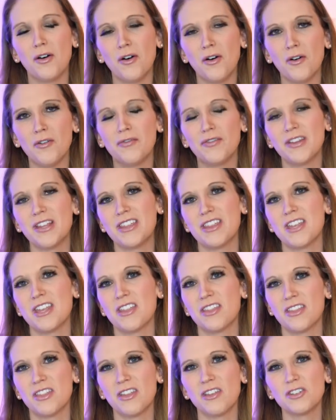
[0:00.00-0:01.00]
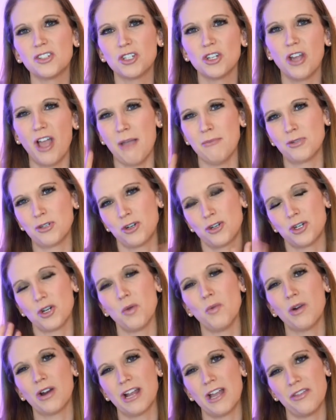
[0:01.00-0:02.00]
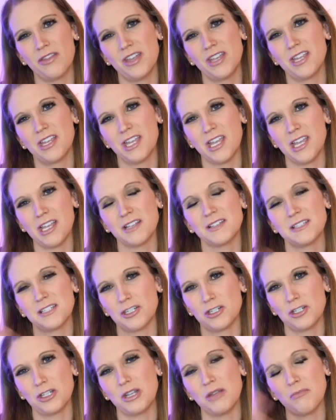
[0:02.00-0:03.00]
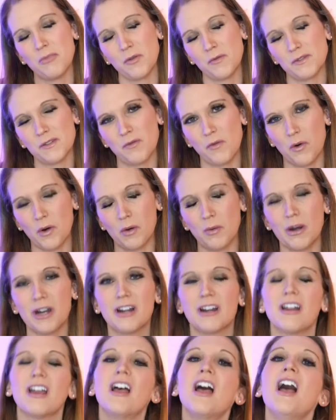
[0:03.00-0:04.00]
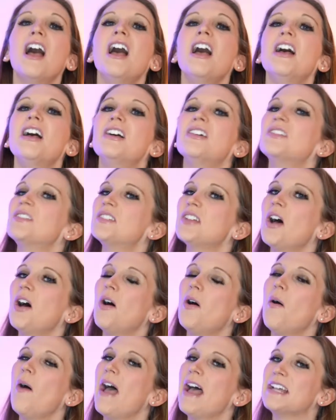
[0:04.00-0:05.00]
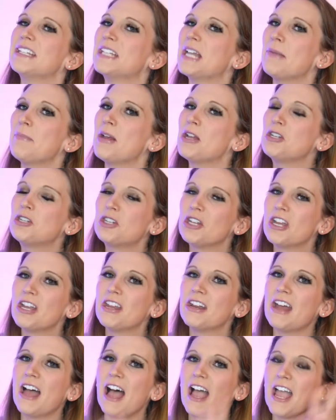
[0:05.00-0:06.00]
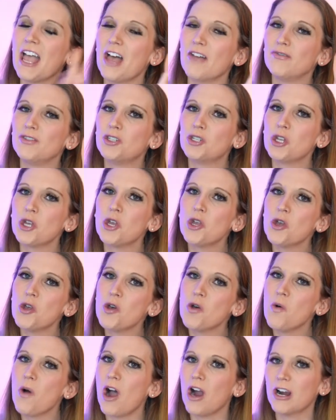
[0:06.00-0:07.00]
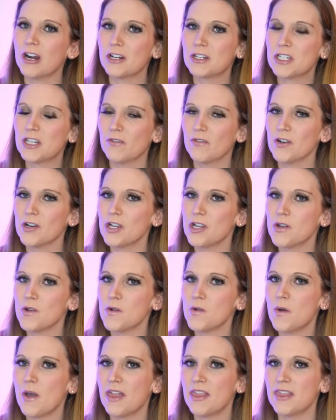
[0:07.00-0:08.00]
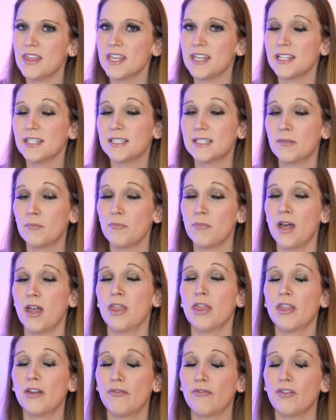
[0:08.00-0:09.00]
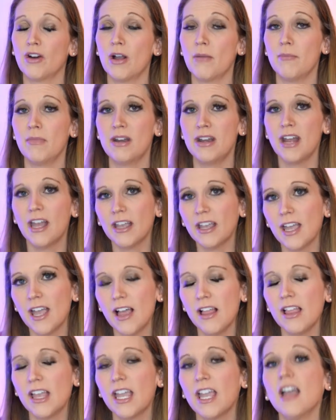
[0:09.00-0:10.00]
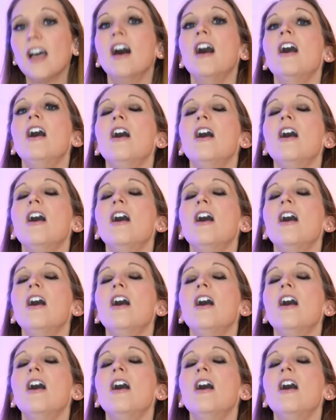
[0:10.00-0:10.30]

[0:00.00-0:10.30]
Hopefully the she'll I'm sure she'll work out the kinks as she moves forward. So as I mentioned, I have two arcs for you this month from NetGalley.